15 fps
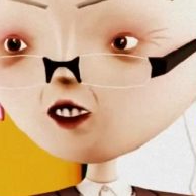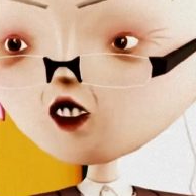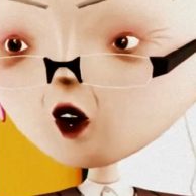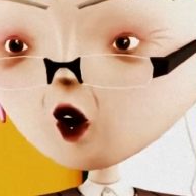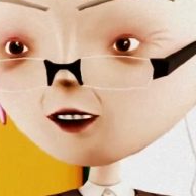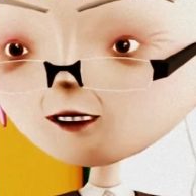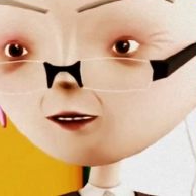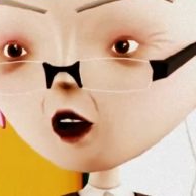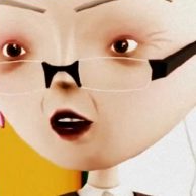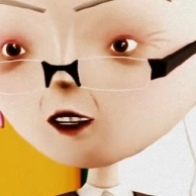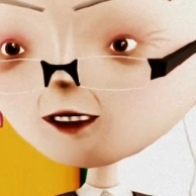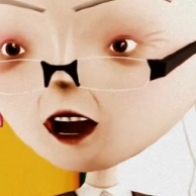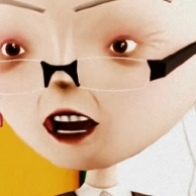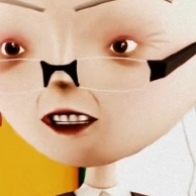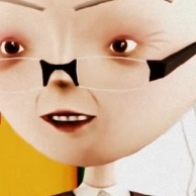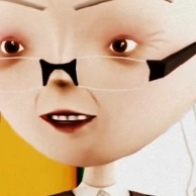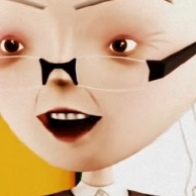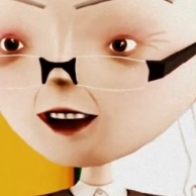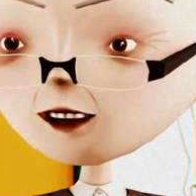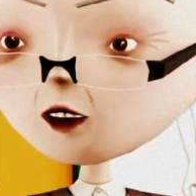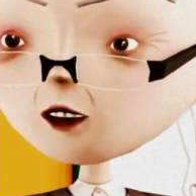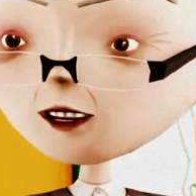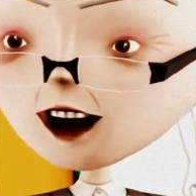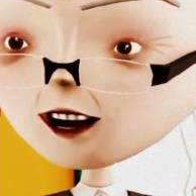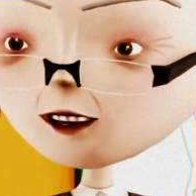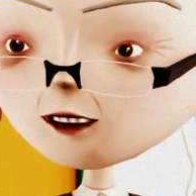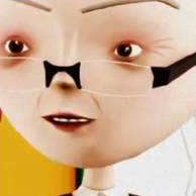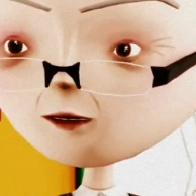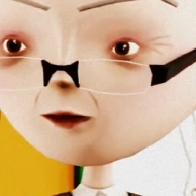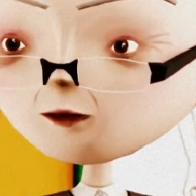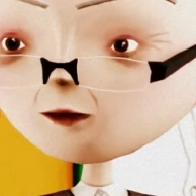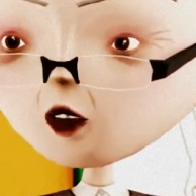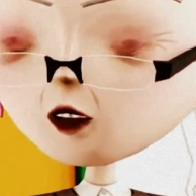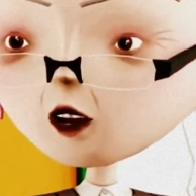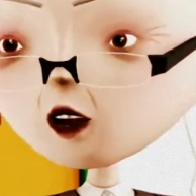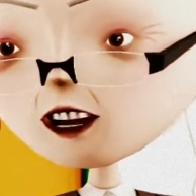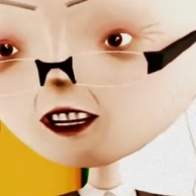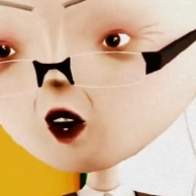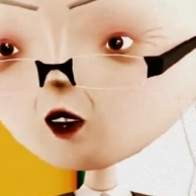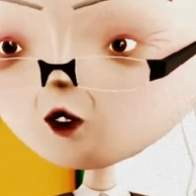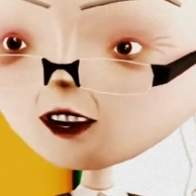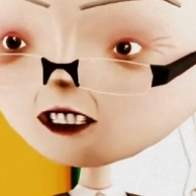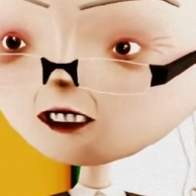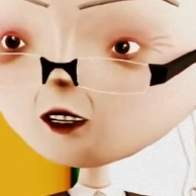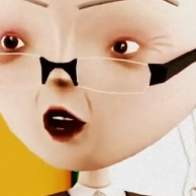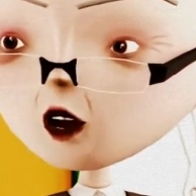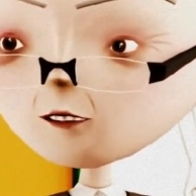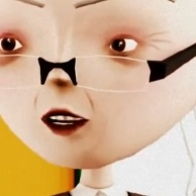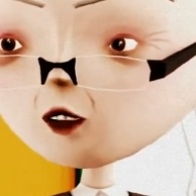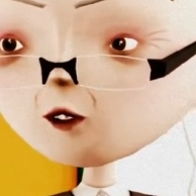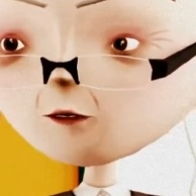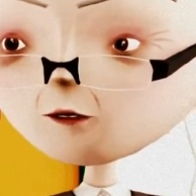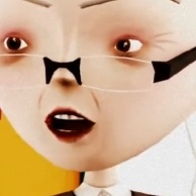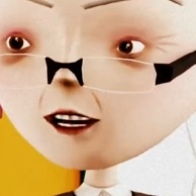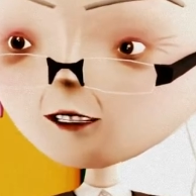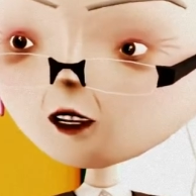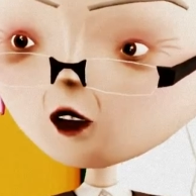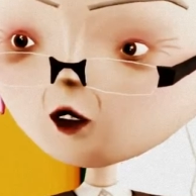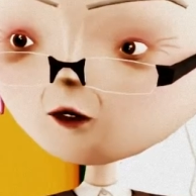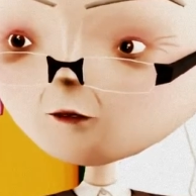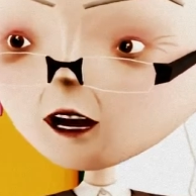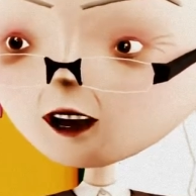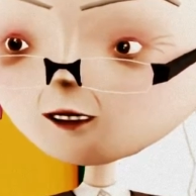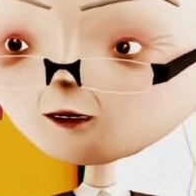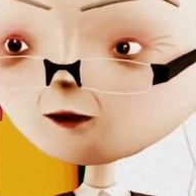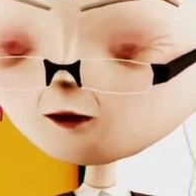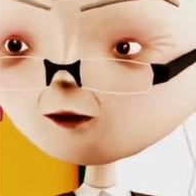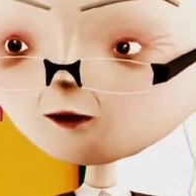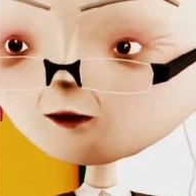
John, I understand that. There is always some room for improvement.